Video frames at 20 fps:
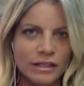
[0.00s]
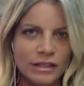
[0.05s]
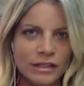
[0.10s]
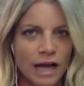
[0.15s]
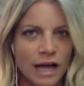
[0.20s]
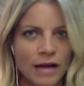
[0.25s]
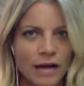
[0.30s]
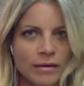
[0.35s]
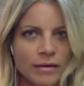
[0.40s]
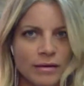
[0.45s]
Like,
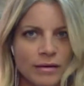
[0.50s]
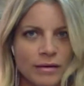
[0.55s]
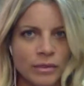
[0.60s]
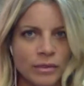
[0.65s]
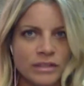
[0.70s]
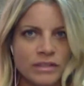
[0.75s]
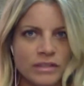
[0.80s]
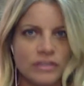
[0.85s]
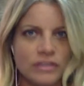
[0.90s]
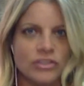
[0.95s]
I
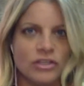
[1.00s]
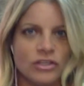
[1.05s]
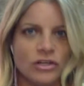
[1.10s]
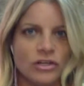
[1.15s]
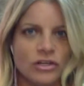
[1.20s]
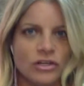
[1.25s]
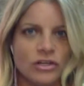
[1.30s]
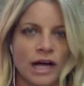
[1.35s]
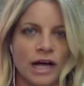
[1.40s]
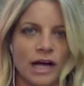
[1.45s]
want to teach
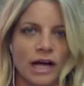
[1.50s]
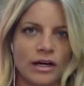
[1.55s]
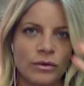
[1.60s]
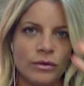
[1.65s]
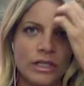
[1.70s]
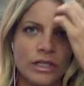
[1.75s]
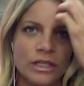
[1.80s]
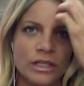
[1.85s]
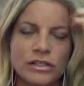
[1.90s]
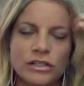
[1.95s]
yoga. I
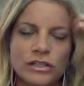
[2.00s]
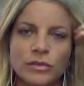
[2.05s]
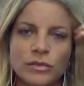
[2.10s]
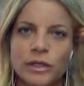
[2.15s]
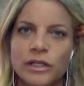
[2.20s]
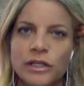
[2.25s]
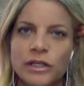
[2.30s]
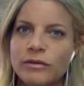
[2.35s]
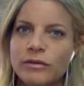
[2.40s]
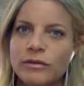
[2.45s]
don't just
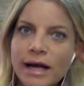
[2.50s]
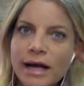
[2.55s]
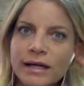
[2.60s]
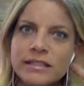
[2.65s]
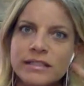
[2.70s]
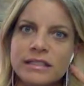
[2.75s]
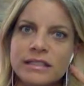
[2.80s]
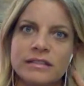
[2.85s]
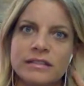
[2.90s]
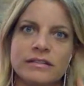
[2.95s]
want to do
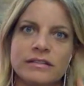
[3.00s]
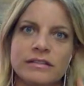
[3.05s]
acting.